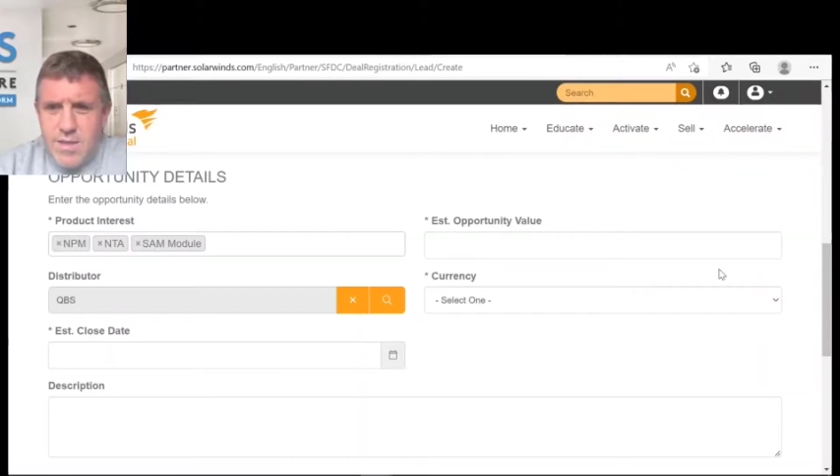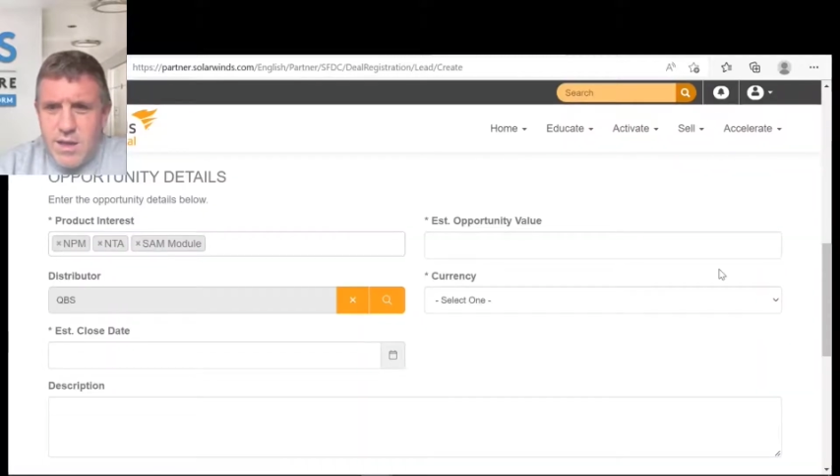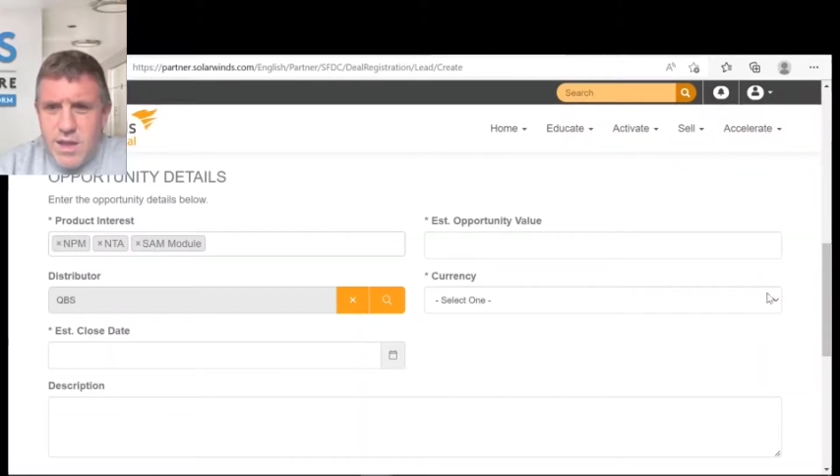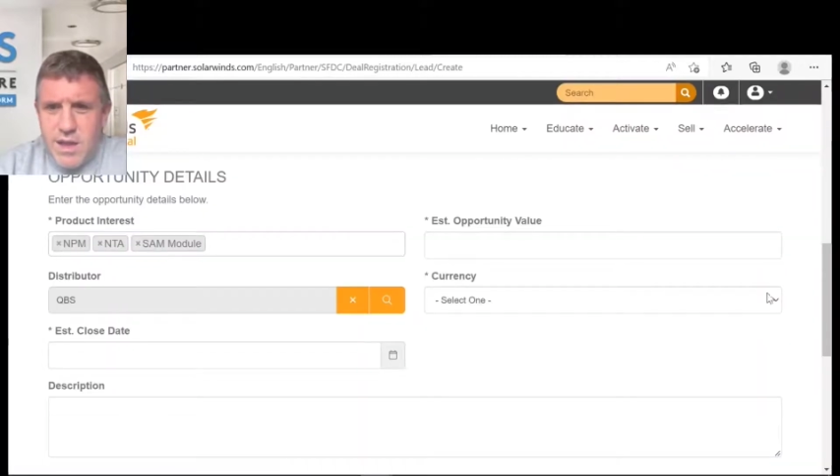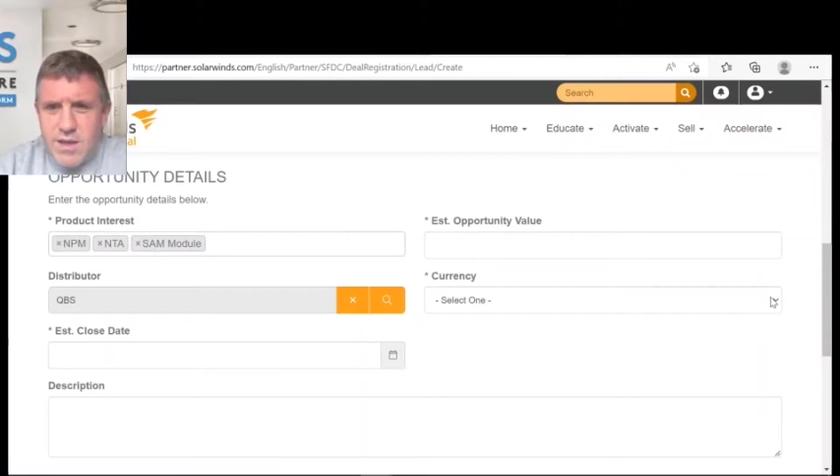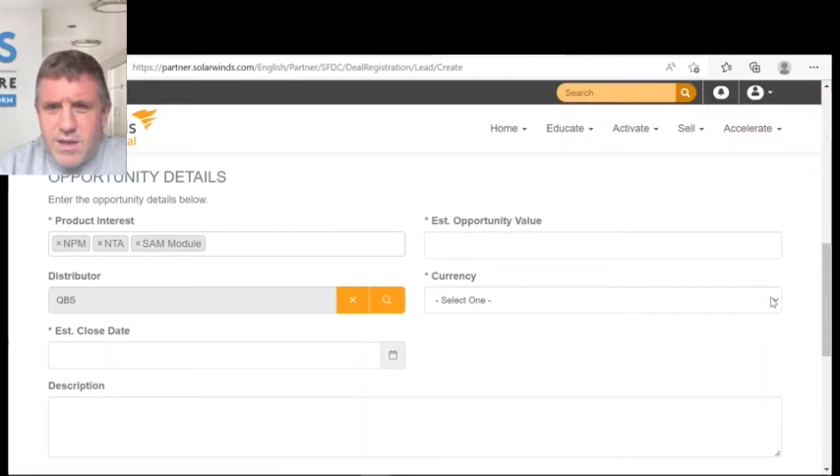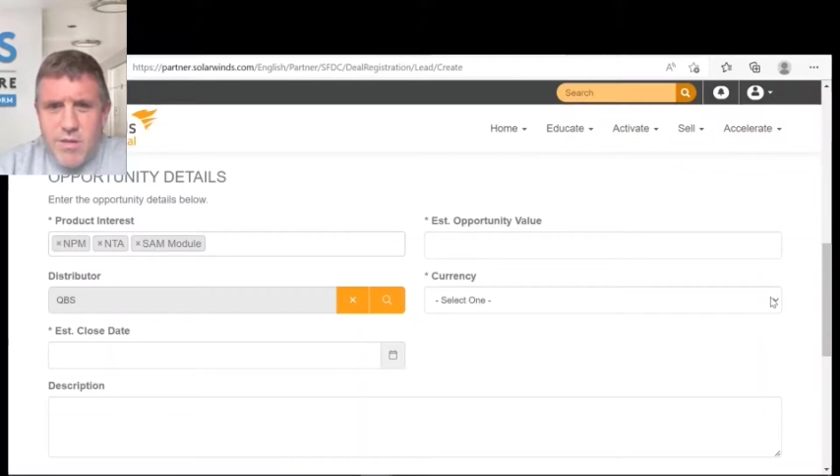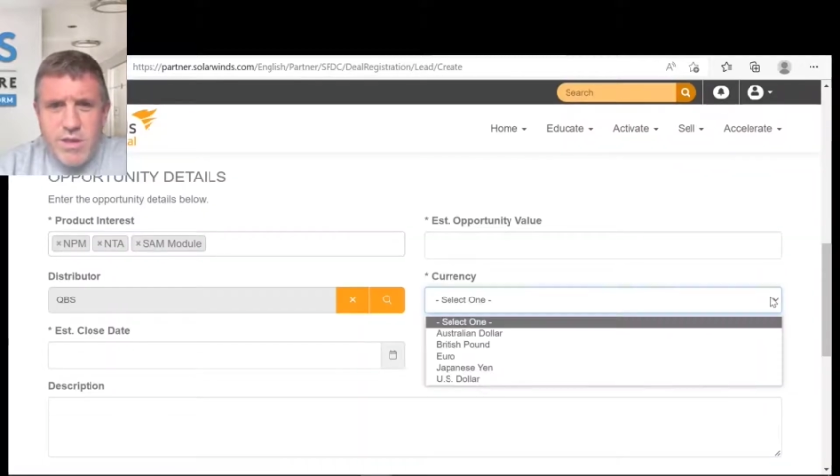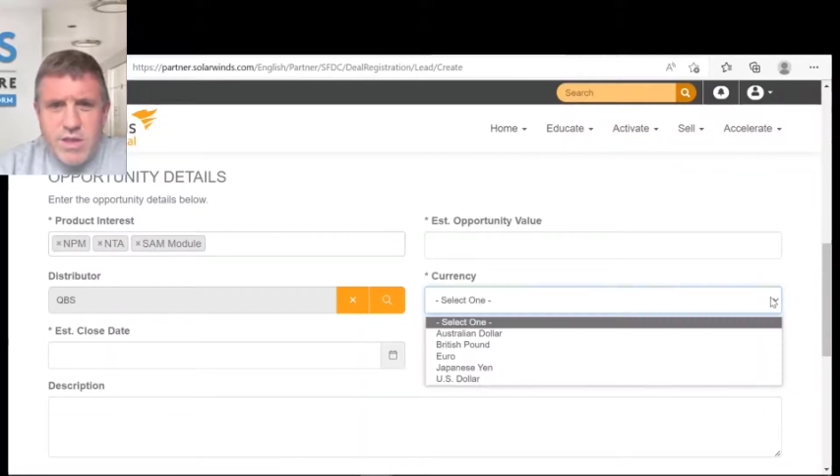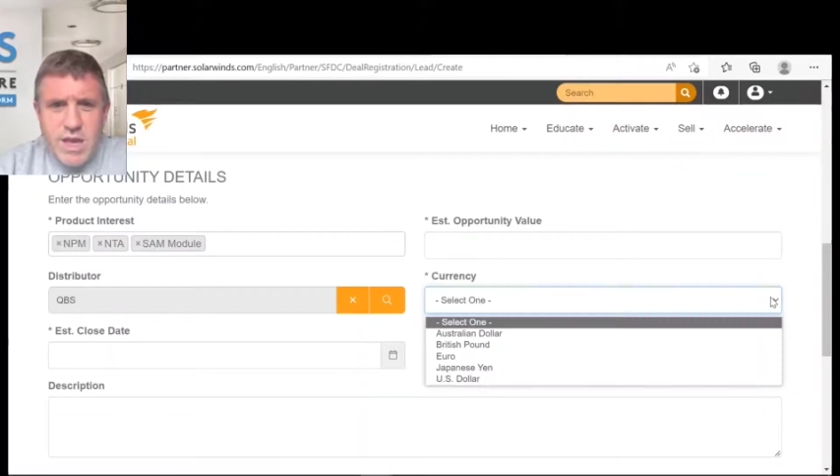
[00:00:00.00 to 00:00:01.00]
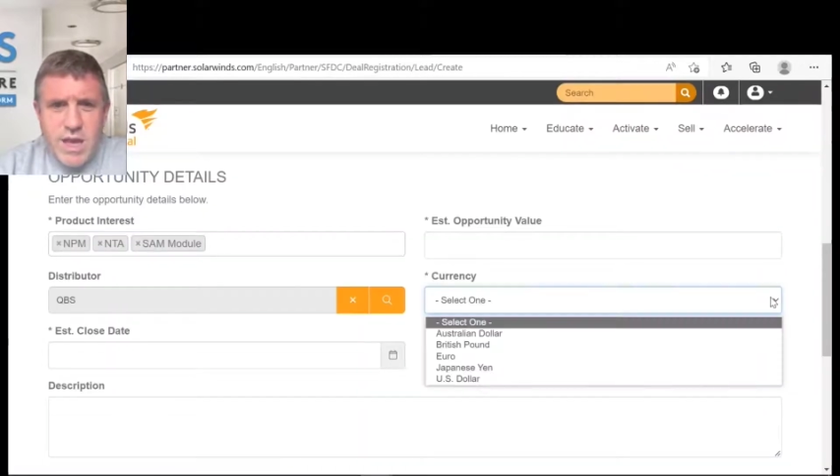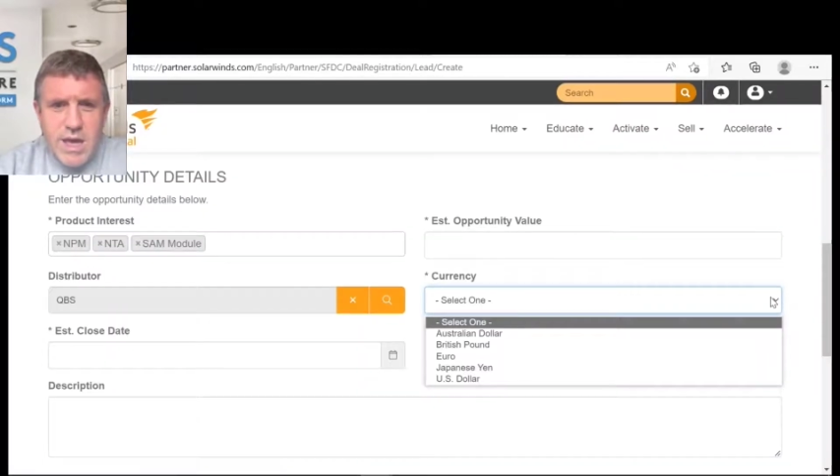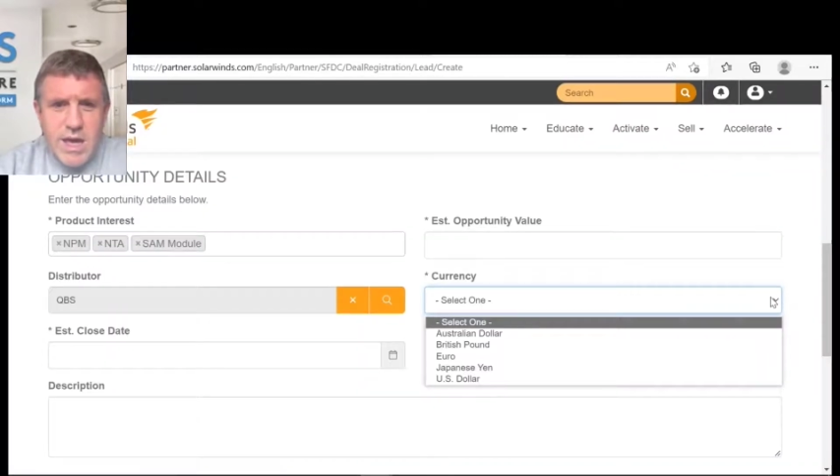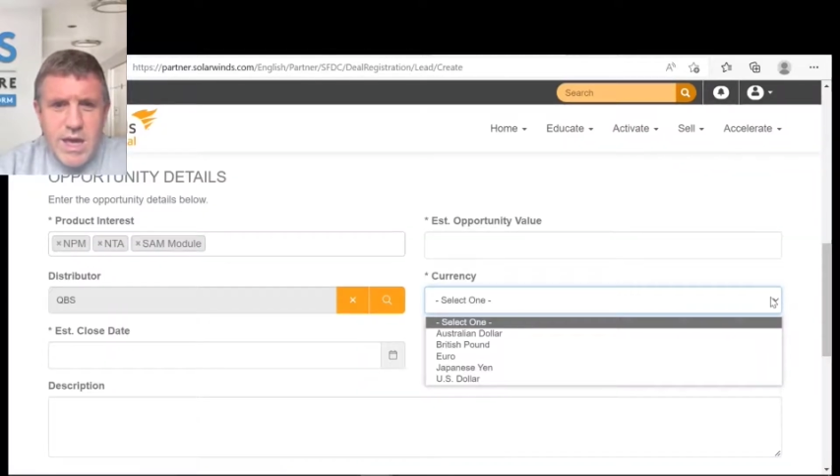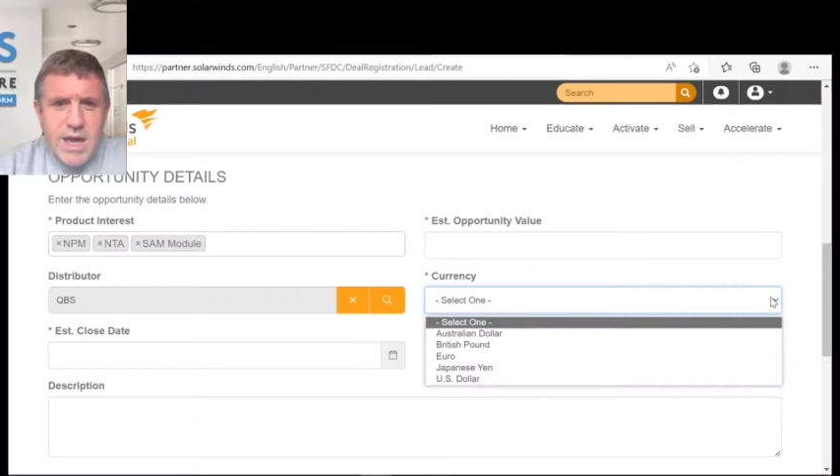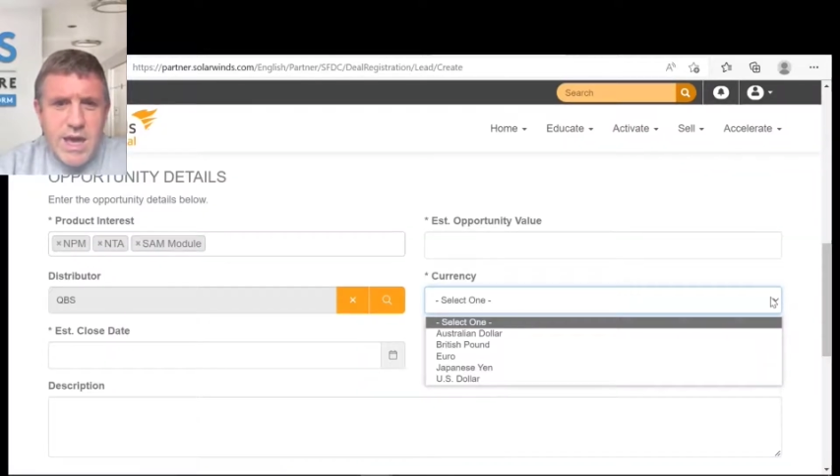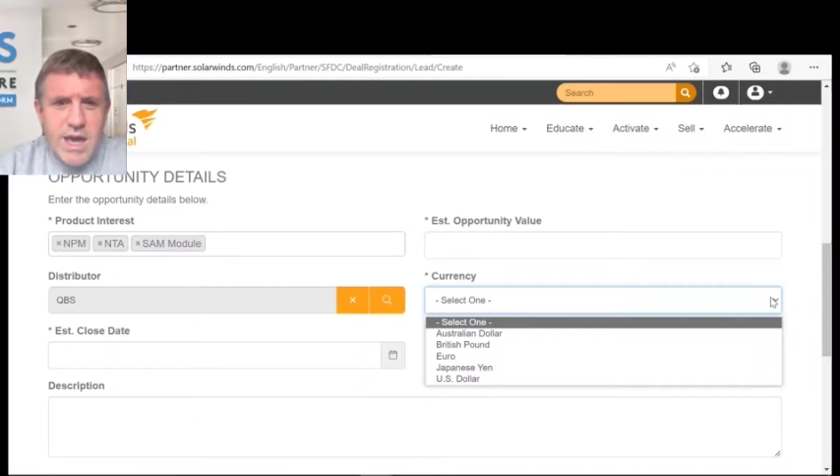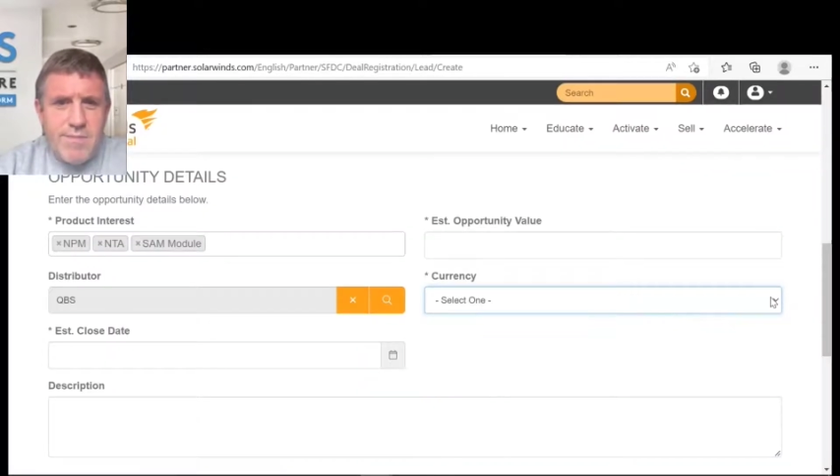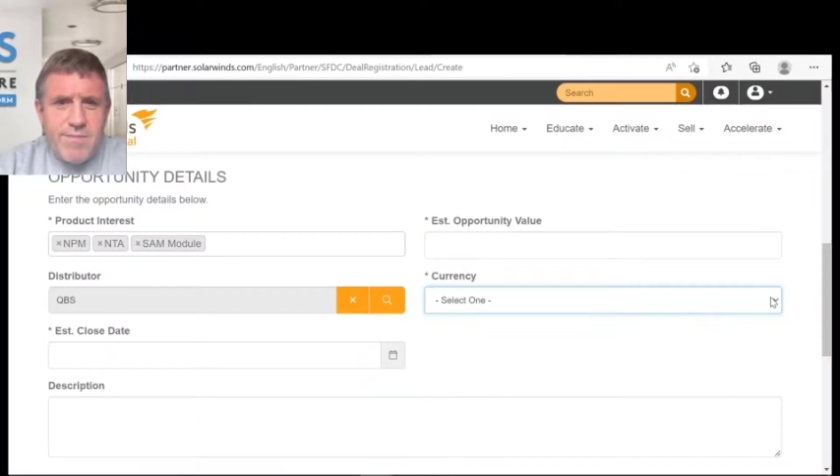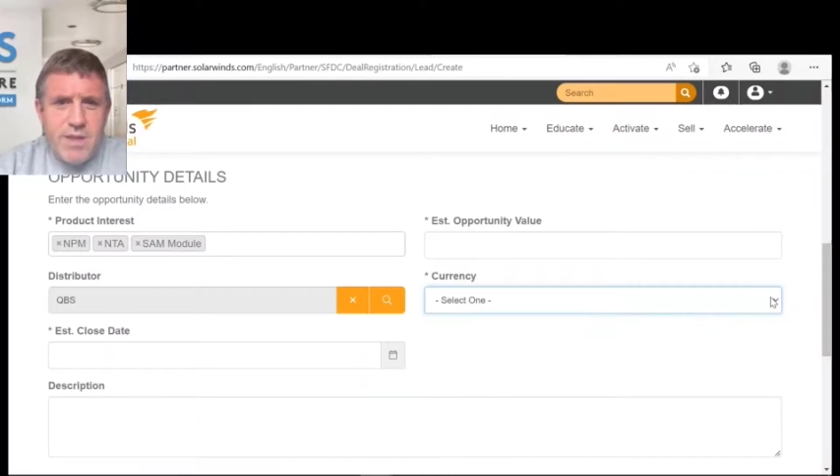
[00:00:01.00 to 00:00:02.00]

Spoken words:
and then select the currency here